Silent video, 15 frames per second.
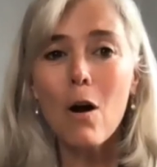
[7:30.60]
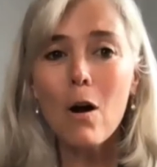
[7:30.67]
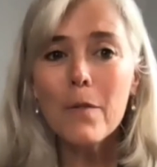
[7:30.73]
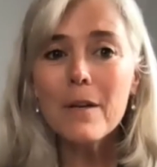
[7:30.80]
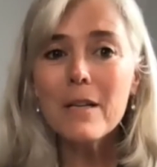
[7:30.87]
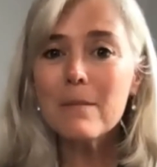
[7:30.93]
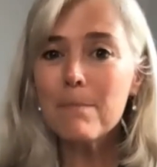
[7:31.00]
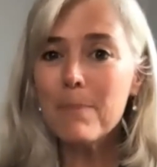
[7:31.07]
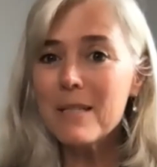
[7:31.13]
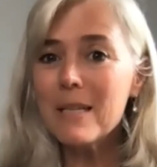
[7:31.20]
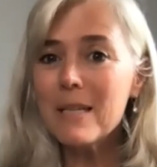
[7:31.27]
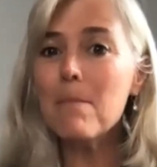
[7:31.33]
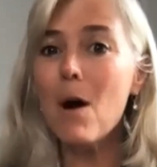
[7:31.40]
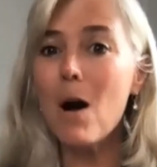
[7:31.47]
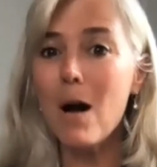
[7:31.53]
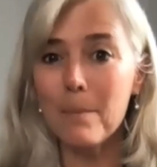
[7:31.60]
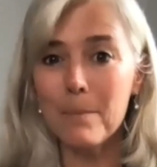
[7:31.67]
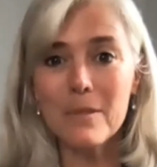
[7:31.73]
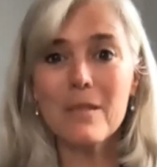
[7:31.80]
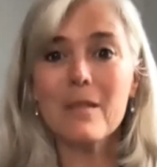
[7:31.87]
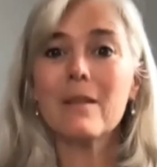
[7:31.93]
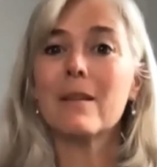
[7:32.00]
all these busy
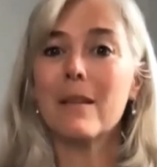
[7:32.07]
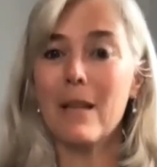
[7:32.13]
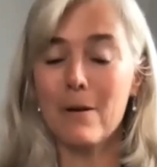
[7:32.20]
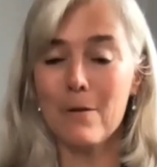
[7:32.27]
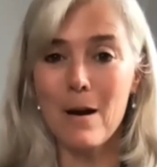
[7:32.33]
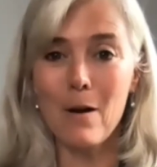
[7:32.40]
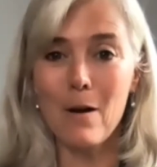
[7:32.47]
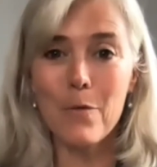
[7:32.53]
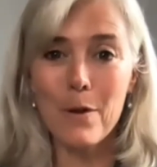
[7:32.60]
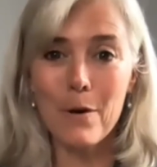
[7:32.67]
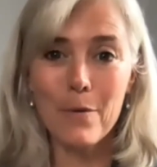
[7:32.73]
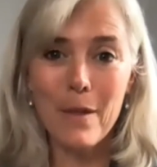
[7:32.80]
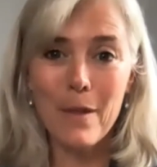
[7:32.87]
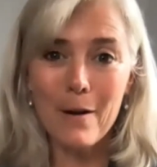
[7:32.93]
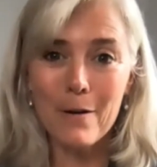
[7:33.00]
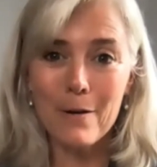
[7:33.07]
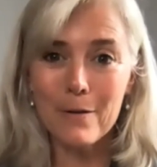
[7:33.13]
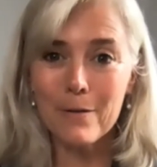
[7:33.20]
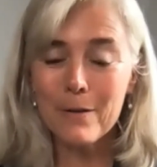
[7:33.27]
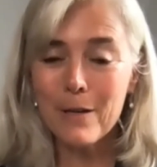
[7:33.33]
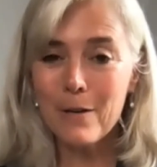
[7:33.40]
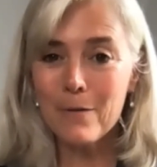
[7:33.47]
moms that are out there that
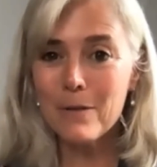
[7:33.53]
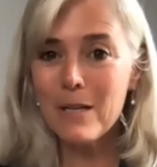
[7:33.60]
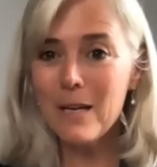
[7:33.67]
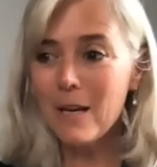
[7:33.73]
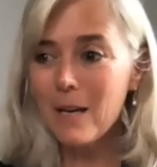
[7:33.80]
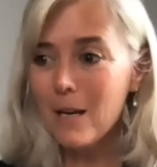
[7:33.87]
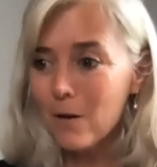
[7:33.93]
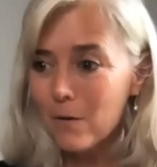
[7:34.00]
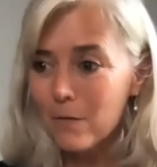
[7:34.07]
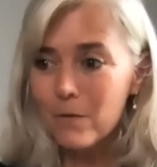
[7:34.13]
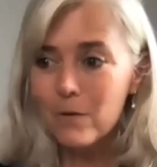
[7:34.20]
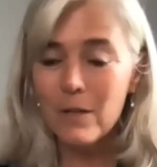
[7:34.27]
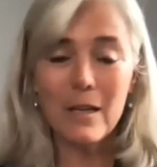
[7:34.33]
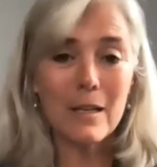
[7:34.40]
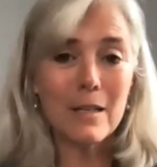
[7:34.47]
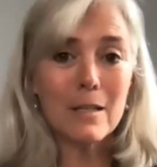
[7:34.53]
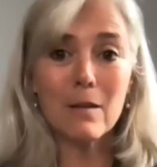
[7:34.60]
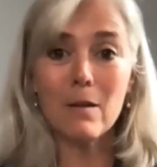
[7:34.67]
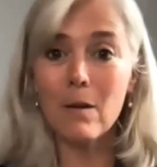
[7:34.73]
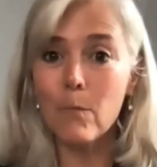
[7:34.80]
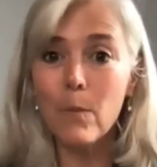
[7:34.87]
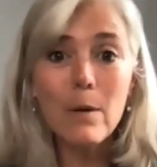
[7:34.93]
are you know taking care of their kids
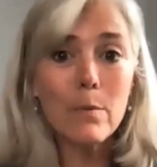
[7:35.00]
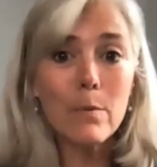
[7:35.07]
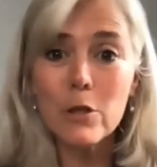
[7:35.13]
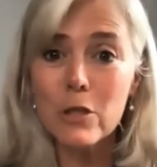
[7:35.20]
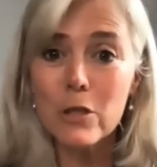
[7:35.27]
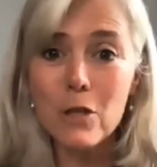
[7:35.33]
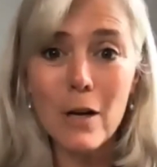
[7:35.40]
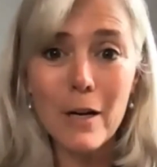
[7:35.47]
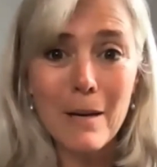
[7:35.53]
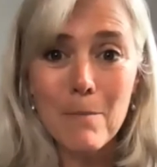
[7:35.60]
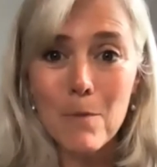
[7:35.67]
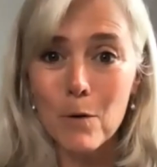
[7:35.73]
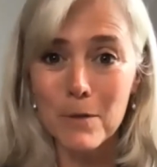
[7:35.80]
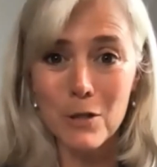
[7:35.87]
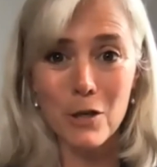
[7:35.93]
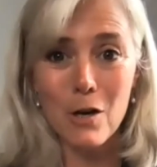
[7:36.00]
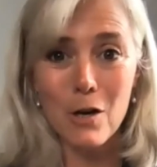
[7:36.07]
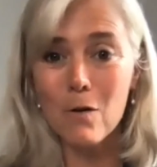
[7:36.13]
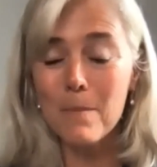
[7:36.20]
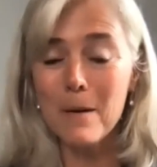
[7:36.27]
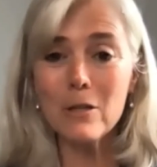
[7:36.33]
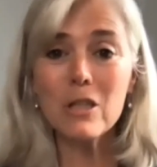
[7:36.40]
we were just talking moments
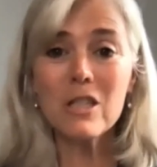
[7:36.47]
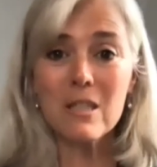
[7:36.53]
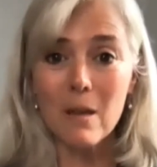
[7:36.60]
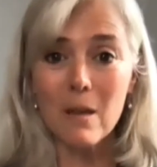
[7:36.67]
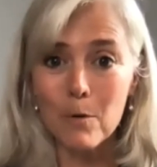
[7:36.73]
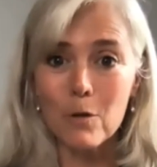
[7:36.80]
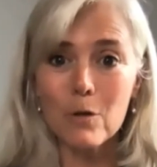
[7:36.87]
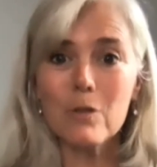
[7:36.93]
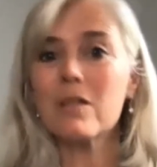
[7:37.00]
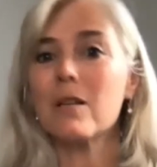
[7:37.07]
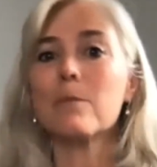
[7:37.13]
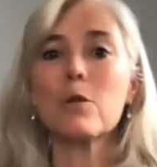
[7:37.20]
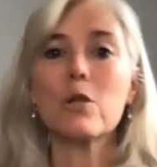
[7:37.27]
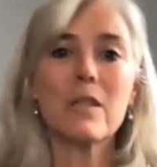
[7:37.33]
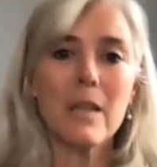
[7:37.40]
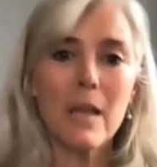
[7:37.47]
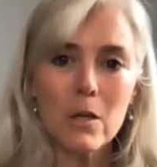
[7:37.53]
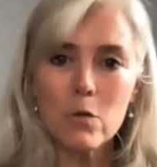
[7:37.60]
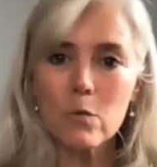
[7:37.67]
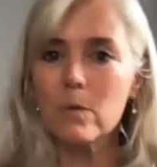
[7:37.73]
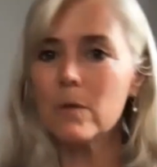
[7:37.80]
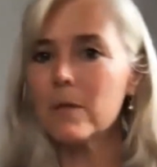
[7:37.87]
ago about summer summer
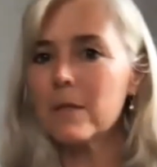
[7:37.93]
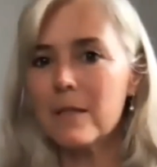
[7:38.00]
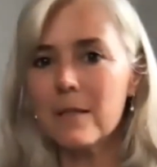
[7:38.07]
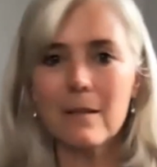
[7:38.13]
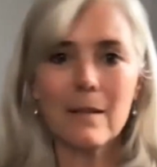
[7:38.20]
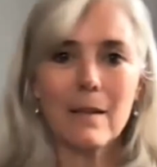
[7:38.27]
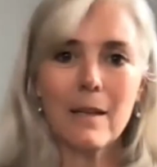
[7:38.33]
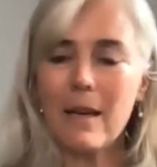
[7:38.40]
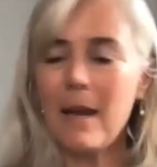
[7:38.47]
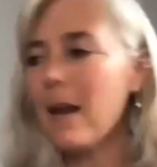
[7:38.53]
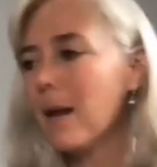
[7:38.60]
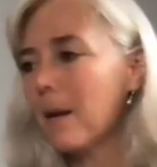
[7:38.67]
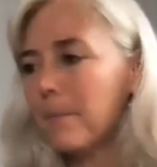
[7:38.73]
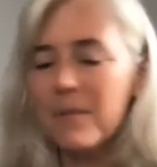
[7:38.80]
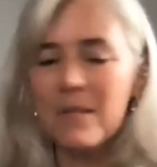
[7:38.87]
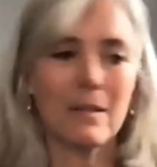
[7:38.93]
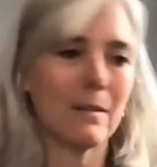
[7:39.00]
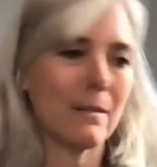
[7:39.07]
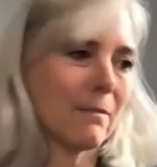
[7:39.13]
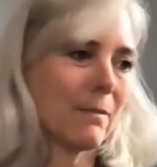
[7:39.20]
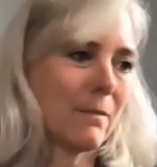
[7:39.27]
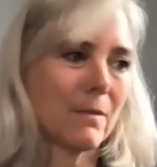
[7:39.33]
schedules and camps
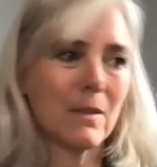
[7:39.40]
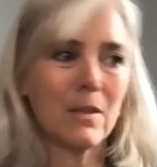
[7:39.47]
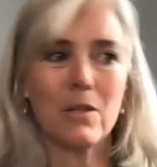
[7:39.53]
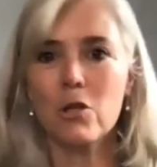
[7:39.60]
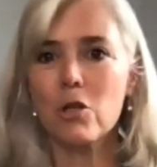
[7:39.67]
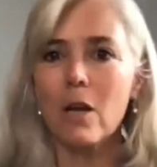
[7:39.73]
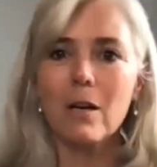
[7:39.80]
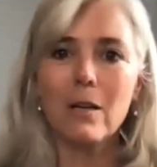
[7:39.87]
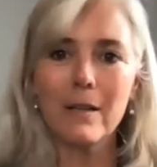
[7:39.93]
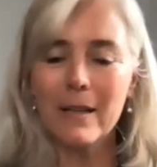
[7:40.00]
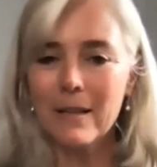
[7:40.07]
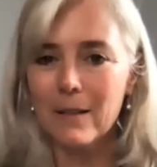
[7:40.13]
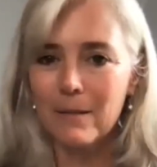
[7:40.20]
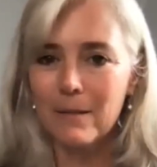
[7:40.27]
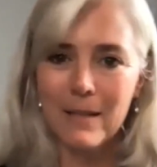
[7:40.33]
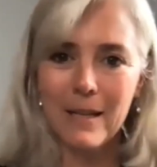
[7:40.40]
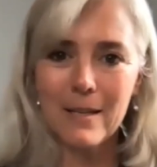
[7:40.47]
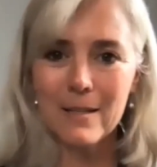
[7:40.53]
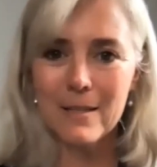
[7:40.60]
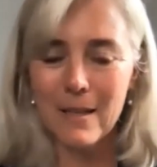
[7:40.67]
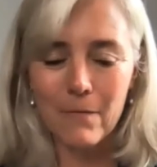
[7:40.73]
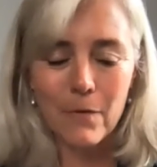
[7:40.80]
and shuttling the
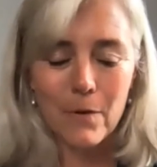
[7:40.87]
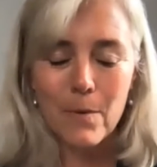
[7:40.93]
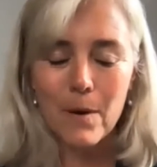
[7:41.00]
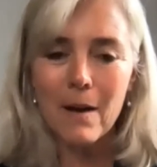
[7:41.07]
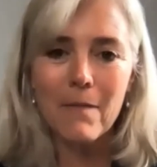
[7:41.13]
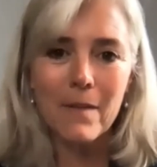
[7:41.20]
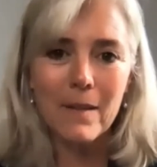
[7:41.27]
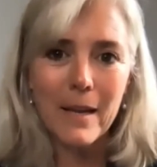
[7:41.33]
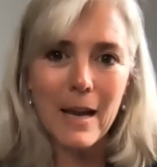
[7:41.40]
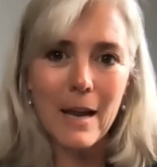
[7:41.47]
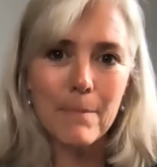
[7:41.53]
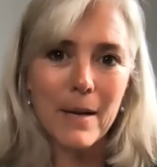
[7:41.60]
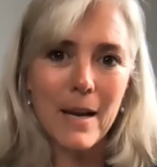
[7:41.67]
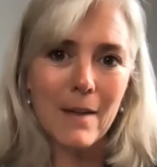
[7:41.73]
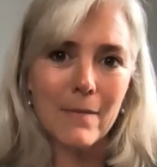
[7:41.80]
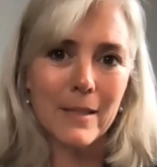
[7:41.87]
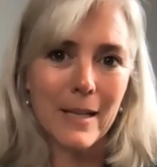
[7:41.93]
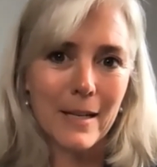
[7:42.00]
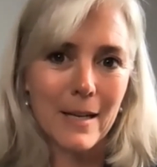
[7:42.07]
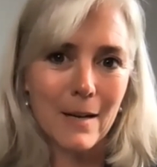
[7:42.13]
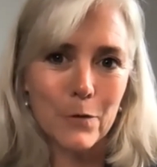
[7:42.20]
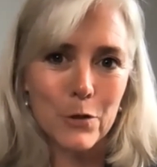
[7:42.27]
kids everywhere i feel like i've been having
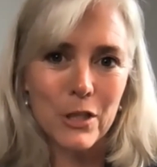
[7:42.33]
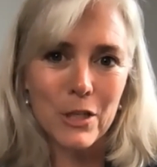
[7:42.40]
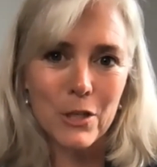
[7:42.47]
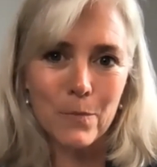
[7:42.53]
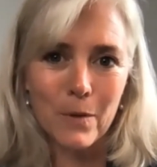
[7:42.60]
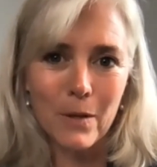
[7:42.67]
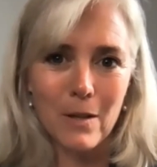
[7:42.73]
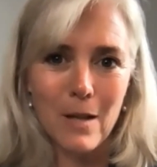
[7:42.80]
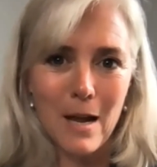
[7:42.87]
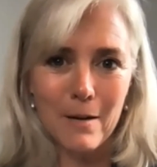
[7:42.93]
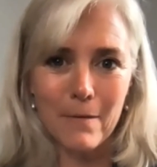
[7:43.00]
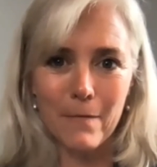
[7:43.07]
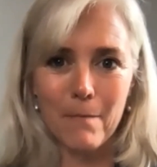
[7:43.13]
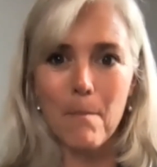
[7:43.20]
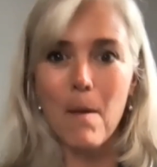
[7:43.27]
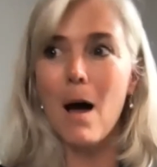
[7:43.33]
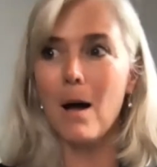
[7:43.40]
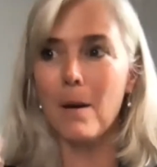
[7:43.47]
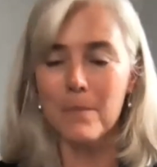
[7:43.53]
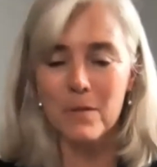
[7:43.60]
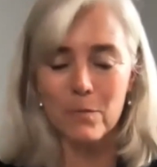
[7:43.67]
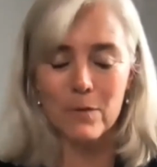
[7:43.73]
that conversation with a lot of
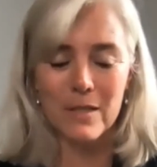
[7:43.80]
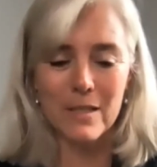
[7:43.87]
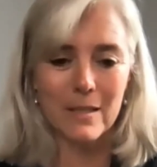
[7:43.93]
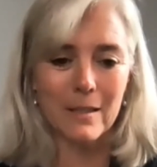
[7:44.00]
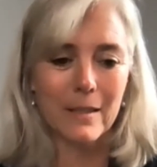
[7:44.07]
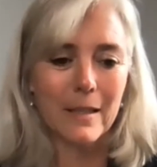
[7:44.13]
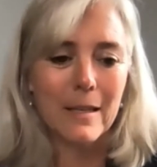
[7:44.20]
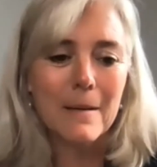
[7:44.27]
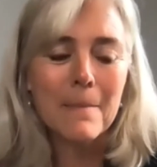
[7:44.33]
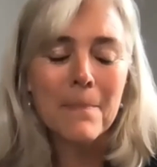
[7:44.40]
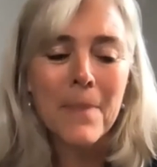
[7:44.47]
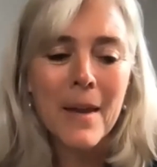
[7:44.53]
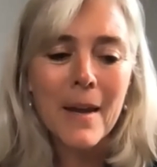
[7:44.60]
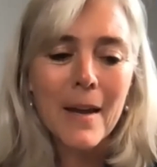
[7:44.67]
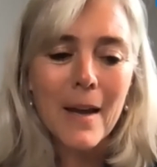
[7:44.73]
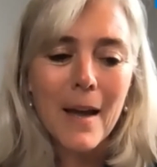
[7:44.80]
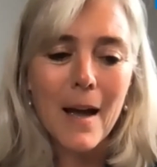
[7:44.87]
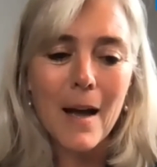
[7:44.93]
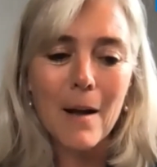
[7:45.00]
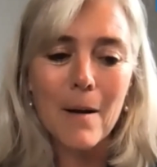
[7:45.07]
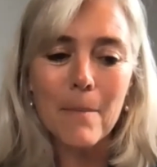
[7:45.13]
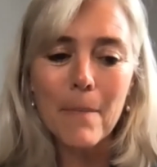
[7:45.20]
moms recently
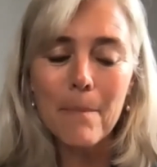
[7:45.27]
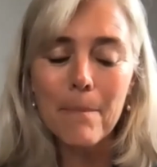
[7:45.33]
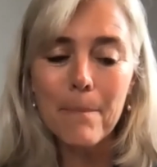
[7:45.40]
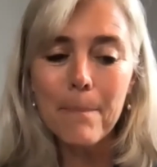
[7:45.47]
uh,